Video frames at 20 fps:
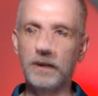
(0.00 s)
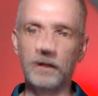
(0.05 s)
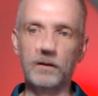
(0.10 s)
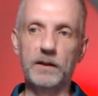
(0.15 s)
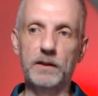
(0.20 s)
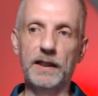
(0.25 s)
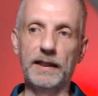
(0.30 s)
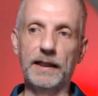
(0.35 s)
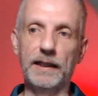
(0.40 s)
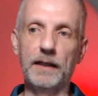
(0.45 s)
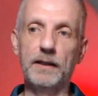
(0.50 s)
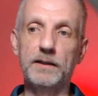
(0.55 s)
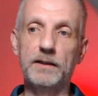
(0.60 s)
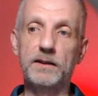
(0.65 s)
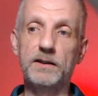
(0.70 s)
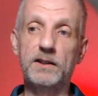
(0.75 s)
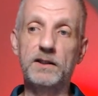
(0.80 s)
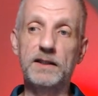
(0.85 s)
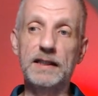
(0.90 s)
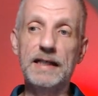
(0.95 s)
Okay, now
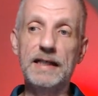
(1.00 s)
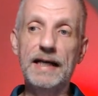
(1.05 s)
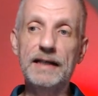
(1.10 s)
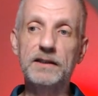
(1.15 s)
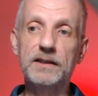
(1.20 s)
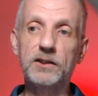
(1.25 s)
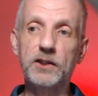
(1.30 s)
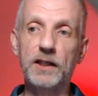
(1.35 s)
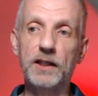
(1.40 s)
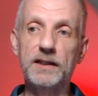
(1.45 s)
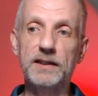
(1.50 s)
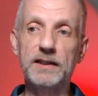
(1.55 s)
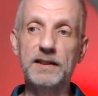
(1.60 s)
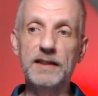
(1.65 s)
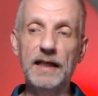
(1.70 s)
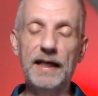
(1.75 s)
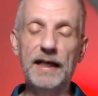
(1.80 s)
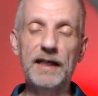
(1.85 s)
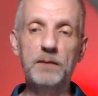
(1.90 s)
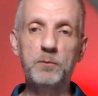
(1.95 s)
let's select Genesis
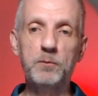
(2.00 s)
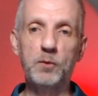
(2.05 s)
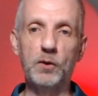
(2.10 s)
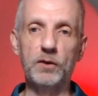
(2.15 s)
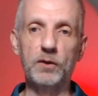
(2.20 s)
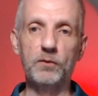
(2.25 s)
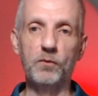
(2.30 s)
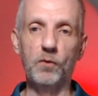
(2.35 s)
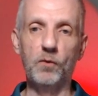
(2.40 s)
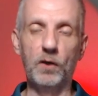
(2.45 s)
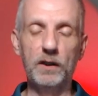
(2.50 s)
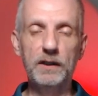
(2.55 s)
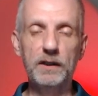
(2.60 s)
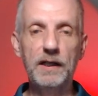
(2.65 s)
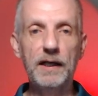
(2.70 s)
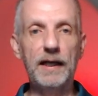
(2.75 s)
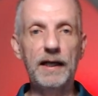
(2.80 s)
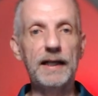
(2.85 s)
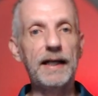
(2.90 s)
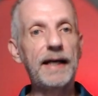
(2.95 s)
8.1
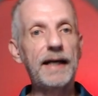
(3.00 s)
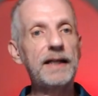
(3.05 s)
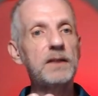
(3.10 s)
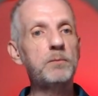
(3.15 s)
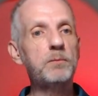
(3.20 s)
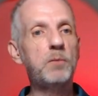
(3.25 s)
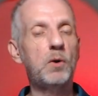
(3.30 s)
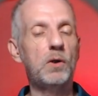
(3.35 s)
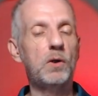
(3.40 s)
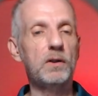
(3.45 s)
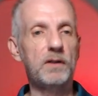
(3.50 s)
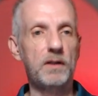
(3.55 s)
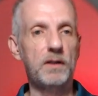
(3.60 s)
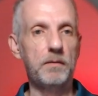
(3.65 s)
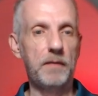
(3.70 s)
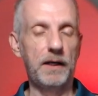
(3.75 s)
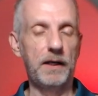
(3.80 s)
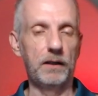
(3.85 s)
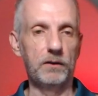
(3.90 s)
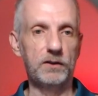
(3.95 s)
and export
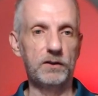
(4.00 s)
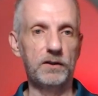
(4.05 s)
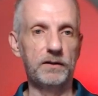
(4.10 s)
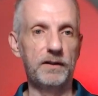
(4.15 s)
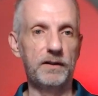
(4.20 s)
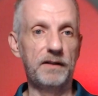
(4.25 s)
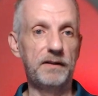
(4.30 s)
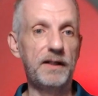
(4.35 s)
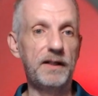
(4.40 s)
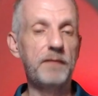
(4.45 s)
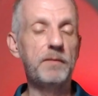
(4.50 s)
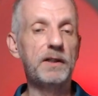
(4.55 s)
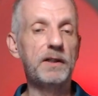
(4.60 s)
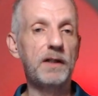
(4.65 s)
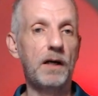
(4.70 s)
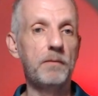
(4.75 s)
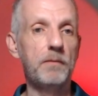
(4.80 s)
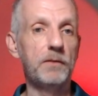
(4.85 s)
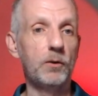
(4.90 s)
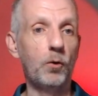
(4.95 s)
them out so that they
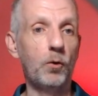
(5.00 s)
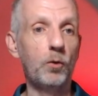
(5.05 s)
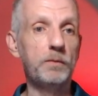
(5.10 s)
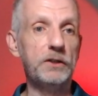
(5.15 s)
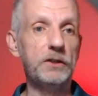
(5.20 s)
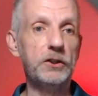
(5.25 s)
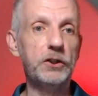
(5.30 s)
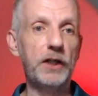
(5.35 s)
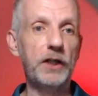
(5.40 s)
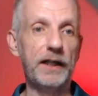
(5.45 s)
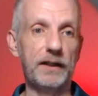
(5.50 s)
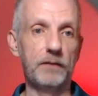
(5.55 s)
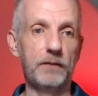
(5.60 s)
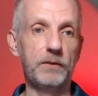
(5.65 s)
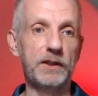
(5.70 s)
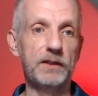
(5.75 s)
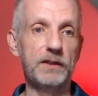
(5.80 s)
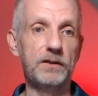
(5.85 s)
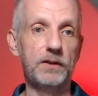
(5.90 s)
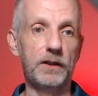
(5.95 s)
become an OBJ that
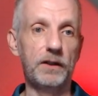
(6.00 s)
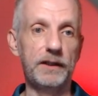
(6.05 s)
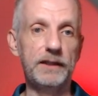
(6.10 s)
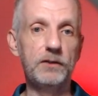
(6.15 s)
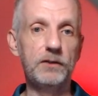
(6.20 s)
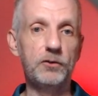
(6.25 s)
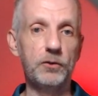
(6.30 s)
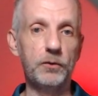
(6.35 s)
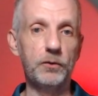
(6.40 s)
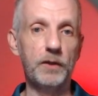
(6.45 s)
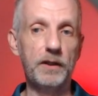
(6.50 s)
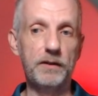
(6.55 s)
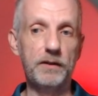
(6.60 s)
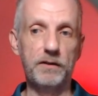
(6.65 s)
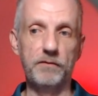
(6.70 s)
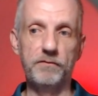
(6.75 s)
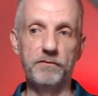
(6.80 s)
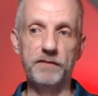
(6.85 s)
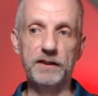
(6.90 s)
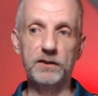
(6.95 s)
we can turn into
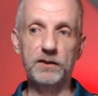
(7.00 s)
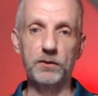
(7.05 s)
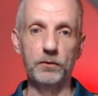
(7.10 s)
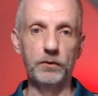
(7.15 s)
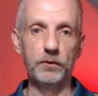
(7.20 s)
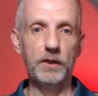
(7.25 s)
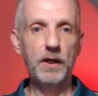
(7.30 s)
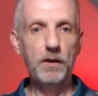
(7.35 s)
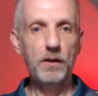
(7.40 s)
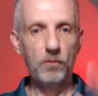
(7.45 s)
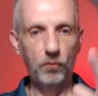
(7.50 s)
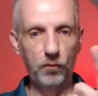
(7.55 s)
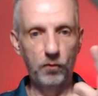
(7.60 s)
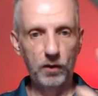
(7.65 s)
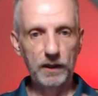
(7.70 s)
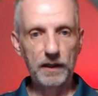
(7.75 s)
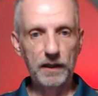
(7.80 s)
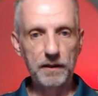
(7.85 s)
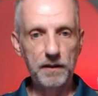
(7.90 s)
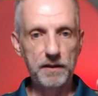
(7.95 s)
the fit suit.
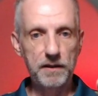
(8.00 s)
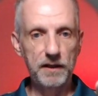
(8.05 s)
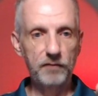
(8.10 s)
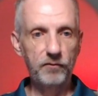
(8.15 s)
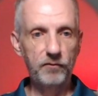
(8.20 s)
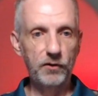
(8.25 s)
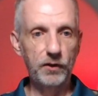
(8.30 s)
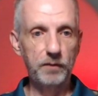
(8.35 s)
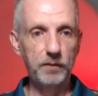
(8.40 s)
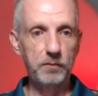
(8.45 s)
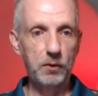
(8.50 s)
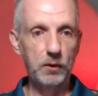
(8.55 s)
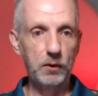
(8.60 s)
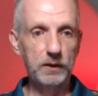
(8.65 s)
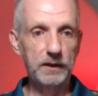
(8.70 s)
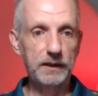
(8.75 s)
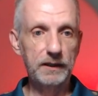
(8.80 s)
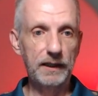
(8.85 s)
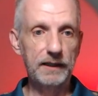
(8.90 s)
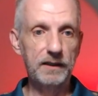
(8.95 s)
One other thing very
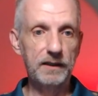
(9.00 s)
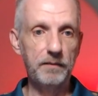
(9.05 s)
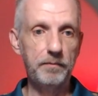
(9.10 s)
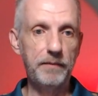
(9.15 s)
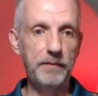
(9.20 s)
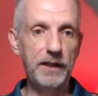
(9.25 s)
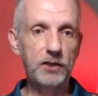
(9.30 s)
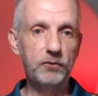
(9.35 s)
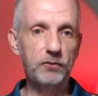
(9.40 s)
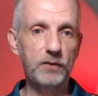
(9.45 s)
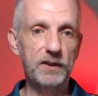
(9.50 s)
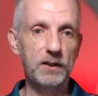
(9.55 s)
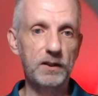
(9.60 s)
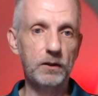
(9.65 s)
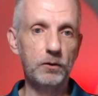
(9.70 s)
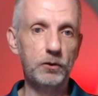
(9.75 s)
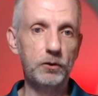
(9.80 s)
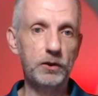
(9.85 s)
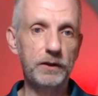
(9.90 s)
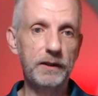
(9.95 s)
important under mesh
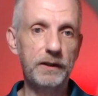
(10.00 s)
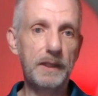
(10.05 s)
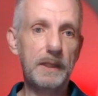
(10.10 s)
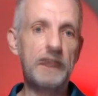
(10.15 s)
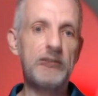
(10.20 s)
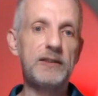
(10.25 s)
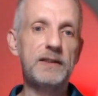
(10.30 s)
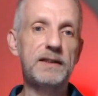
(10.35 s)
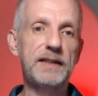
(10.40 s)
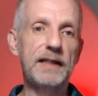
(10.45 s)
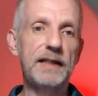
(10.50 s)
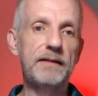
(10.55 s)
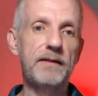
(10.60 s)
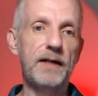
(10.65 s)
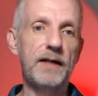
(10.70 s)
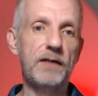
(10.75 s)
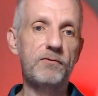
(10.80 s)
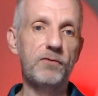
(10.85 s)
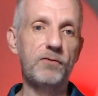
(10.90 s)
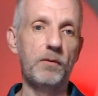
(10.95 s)
resolution, set
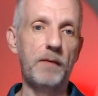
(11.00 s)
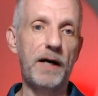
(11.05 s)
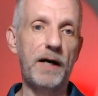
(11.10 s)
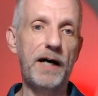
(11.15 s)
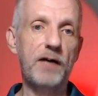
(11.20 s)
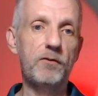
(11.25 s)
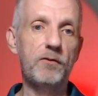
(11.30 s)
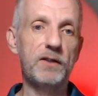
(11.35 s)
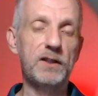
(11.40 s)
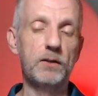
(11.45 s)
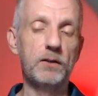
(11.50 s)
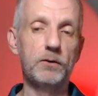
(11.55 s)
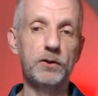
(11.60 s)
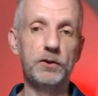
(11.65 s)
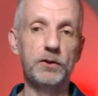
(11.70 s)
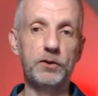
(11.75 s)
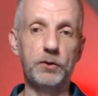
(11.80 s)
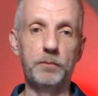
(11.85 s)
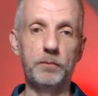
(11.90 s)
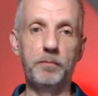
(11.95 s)
that from high
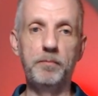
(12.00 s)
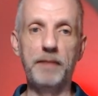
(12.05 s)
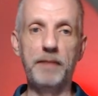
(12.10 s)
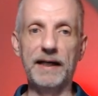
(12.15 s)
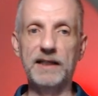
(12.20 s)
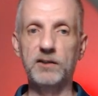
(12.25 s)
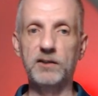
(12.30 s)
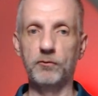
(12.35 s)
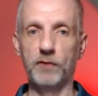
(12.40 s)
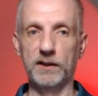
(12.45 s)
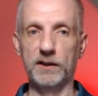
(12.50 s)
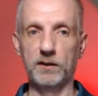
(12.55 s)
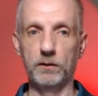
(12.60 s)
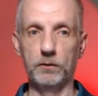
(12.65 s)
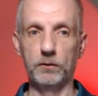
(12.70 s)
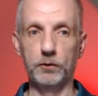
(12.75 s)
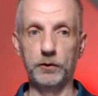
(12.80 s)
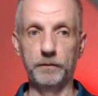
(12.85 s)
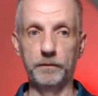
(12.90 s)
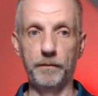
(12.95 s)
resolution to base
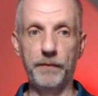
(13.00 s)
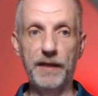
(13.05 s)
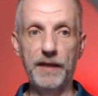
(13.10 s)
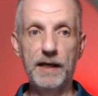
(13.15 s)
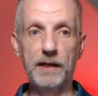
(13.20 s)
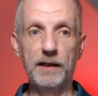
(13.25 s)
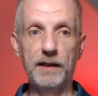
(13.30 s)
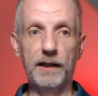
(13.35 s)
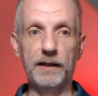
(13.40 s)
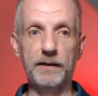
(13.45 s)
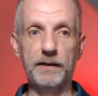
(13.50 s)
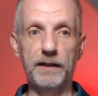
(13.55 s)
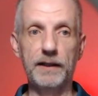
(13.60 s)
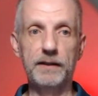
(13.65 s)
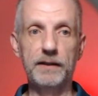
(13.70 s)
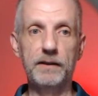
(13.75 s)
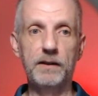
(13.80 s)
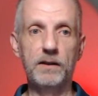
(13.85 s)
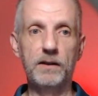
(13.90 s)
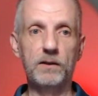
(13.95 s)
resolution, and
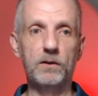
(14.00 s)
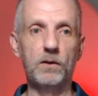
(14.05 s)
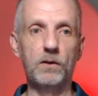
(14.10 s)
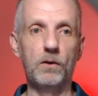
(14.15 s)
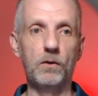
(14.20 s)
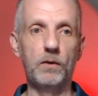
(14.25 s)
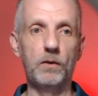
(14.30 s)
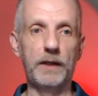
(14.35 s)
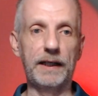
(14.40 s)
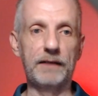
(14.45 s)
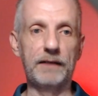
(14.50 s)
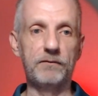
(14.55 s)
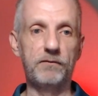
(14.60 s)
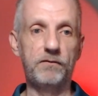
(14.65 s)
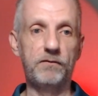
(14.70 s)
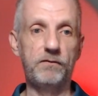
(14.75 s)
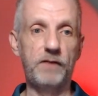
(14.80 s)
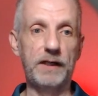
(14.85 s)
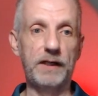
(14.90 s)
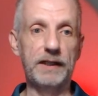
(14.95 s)
then go and
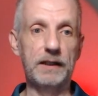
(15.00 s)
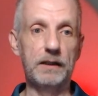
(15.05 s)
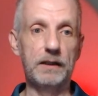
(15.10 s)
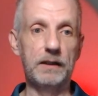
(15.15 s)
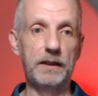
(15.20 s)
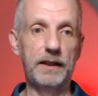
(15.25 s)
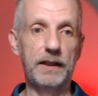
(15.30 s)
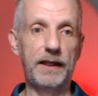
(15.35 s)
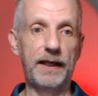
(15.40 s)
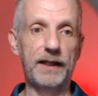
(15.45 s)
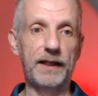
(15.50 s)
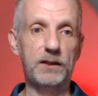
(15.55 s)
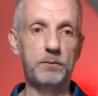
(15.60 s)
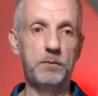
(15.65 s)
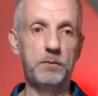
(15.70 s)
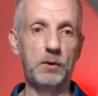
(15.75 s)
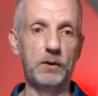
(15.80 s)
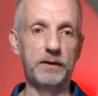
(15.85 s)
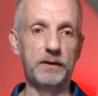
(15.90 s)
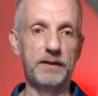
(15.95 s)
file
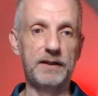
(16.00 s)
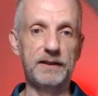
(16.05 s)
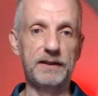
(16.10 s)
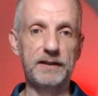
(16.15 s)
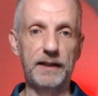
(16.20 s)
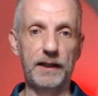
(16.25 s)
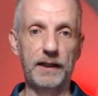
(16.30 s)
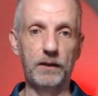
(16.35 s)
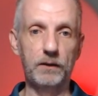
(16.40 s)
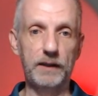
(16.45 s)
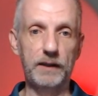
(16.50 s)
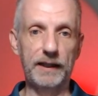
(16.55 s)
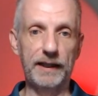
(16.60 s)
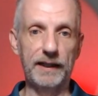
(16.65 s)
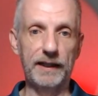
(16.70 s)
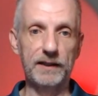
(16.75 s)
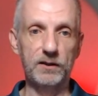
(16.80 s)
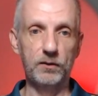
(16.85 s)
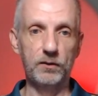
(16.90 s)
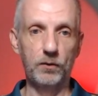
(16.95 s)
export this out
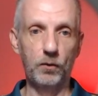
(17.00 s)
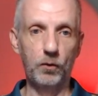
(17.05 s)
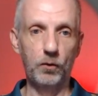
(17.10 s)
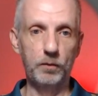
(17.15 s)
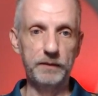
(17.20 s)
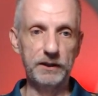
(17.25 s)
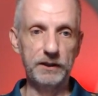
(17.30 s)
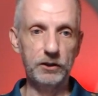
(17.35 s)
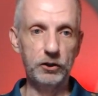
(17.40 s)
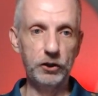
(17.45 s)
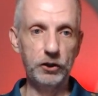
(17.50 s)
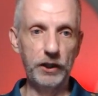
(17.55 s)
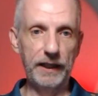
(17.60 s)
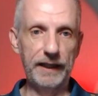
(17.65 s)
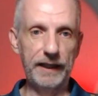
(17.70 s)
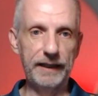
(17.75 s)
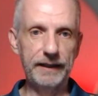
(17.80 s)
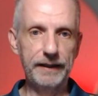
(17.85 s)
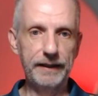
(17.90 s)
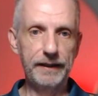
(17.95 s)
as an OBJ.
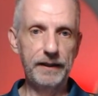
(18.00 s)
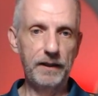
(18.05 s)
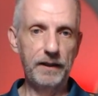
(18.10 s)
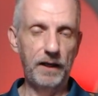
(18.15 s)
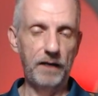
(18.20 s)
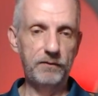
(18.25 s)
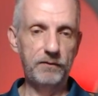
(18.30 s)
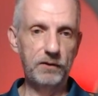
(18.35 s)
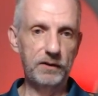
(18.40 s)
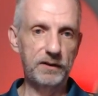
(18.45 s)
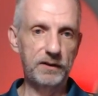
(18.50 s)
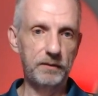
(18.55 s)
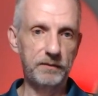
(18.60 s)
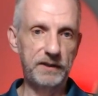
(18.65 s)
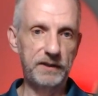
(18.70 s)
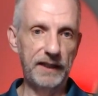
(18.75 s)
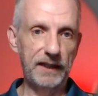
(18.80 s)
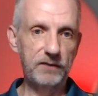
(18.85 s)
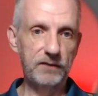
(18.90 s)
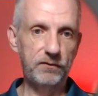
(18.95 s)
I've got some
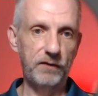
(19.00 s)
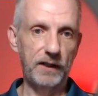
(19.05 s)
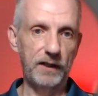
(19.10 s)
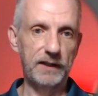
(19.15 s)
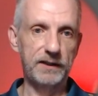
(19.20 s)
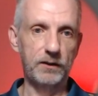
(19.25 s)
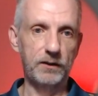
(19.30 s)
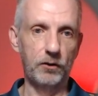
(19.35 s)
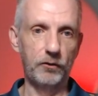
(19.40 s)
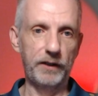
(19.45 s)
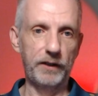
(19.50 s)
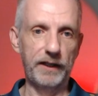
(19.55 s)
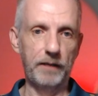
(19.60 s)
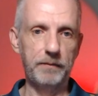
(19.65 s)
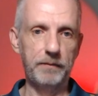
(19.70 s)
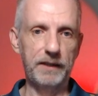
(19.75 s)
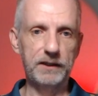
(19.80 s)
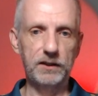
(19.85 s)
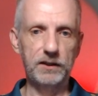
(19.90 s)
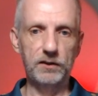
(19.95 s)
test files here already. I
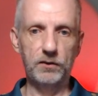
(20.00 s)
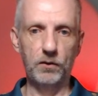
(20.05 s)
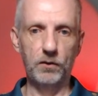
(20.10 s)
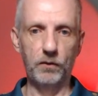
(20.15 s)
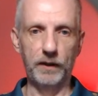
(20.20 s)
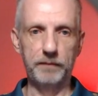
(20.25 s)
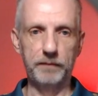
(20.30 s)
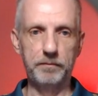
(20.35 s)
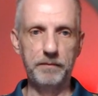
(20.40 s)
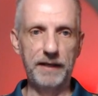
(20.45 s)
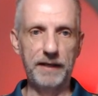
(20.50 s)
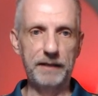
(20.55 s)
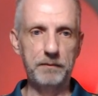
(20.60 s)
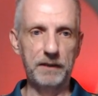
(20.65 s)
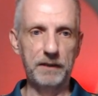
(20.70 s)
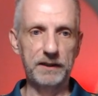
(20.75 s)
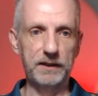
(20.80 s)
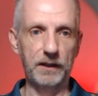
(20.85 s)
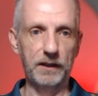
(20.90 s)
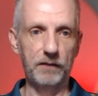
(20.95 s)
might just go and make
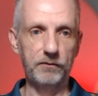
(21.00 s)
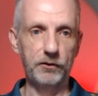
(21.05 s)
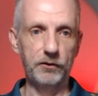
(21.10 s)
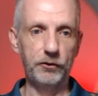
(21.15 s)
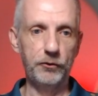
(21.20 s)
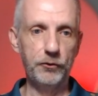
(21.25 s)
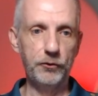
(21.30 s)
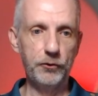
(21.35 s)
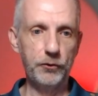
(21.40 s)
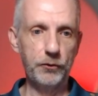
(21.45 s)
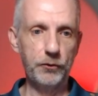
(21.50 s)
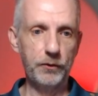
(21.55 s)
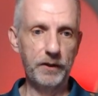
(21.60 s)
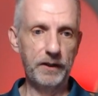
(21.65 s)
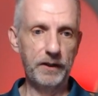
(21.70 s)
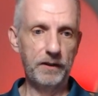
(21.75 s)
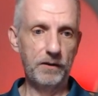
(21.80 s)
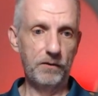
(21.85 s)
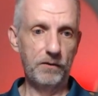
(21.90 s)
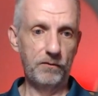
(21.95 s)
myself a new
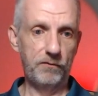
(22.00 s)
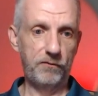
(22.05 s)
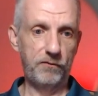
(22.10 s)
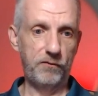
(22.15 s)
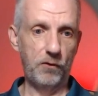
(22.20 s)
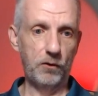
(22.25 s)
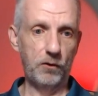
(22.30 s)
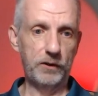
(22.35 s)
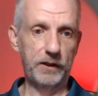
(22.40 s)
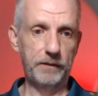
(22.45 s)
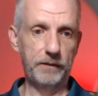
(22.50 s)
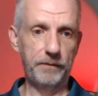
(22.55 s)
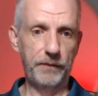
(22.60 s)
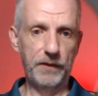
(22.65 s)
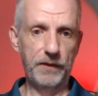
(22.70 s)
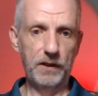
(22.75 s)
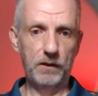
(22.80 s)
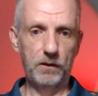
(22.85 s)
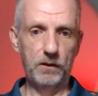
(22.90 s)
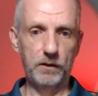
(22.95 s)
folder
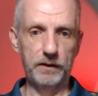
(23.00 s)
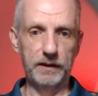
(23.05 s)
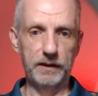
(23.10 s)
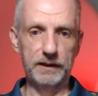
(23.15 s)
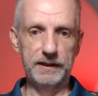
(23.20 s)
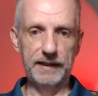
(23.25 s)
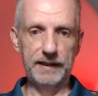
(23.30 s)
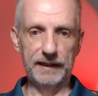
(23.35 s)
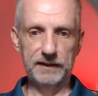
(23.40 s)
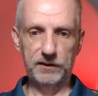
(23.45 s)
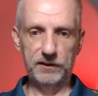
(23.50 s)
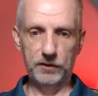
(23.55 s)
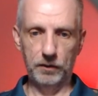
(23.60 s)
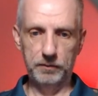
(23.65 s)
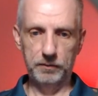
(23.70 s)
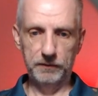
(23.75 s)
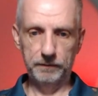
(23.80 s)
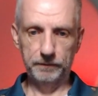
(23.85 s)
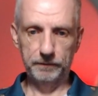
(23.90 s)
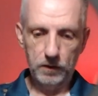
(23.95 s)
on the desktop.